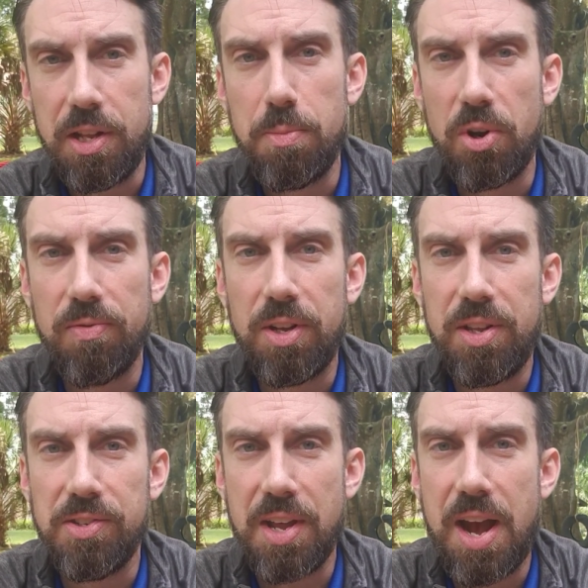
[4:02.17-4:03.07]
in the book of
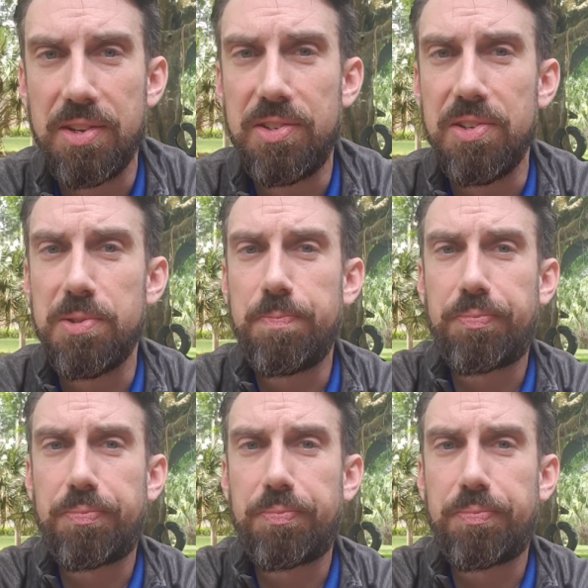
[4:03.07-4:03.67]
Ecclesiastes.